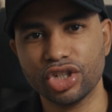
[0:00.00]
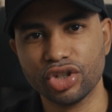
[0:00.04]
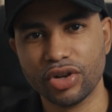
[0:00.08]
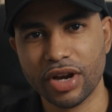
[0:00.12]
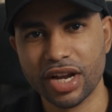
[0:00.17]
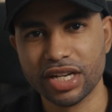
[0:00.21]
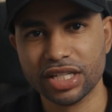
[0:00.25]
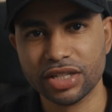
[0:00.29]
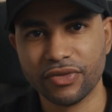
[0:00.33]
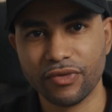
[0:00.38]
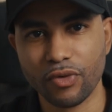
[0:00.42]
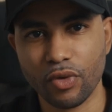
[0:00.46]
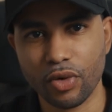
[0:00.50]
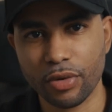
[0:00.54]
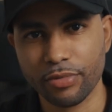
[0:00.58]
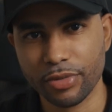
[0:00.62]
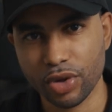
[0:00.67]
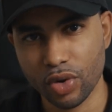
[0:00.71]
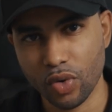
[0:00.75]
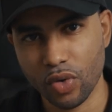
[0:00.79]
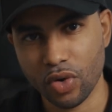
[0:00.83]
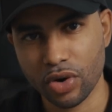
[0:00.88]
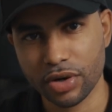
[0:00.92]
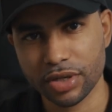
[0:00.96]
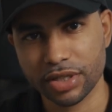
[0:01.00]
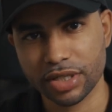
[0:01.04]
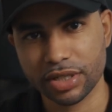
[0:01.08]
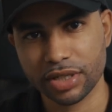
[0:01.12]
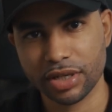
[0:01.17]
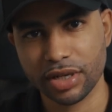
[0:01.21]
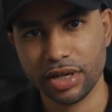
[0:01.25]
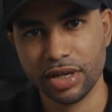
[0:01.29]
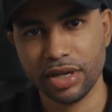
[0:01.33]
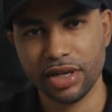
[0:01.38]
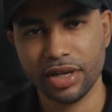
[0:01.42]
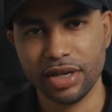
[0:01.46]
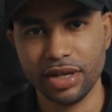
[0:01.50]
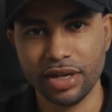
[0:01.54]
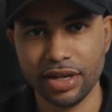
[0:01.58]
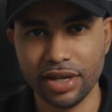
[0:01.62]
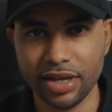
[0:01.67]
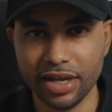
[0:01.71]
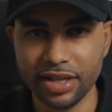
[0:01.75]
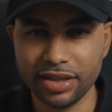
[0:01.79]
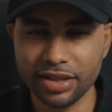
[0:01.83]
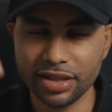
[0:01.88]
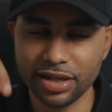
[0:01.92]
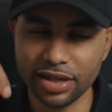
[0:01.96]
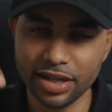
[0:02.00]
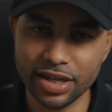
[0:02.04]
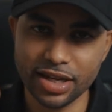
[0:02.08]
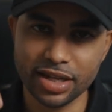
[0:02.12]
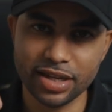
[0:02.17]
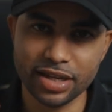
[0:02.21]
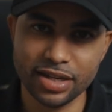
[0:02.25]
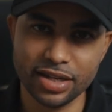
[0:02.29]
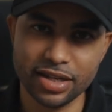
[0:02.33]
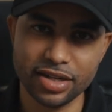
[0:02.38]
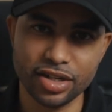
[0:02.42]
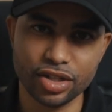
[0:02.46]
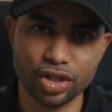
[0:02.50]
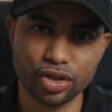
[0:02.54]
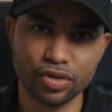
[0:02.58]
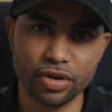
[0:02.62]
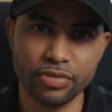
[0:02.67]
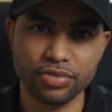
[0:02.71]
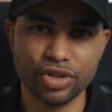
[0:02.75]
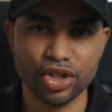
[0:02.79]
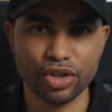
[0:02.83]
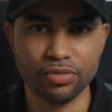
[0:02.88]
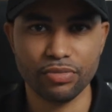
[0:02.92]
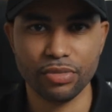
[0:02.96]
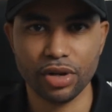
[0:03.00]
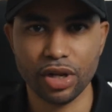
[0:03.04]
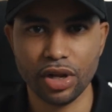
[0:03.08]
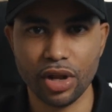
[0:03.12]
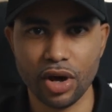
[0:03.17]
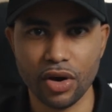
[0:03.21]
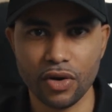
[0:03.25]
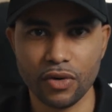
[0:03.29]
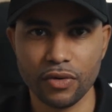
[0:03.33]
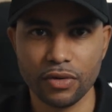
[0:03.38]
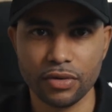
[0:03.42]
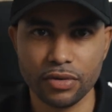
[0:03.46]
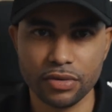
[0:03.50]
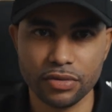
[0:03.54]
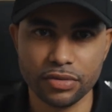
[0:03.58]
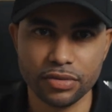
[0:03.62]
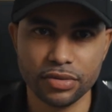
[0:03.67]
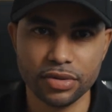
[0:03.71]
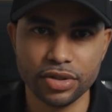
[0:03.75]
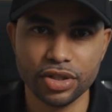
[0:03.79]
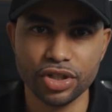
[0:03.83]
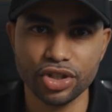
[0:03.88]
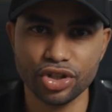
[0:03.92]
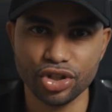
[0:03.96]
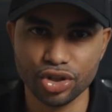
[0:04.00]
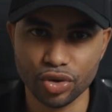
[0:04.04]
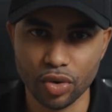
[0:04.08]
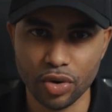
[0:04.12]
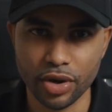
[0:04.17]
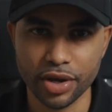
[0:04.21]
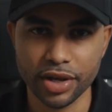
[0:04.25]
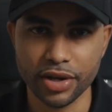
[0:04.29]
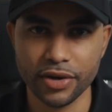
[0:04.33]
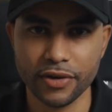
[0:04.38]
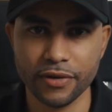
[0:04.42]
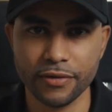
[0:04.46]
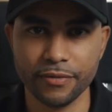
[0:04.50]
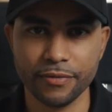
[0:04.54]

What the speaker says: transform yours, hit the link in the description below to join.